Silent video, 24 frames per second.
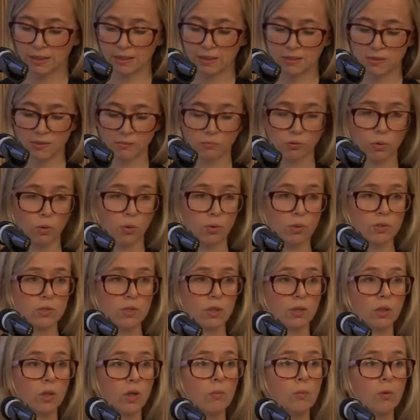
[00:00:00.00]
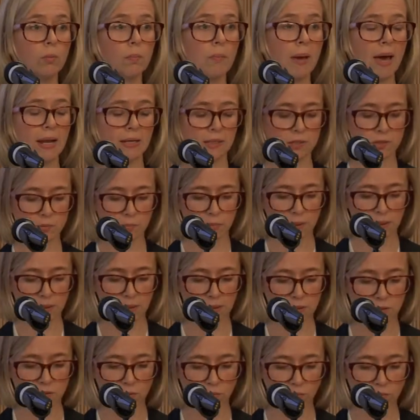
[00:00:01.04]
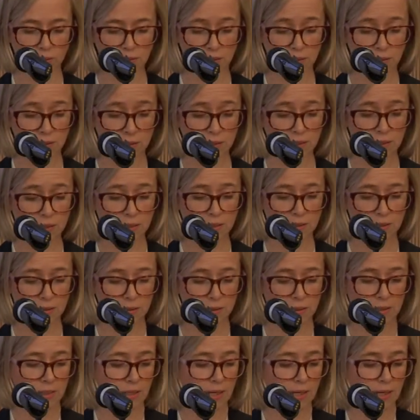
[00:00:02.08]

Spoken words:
is of course a global management consultancy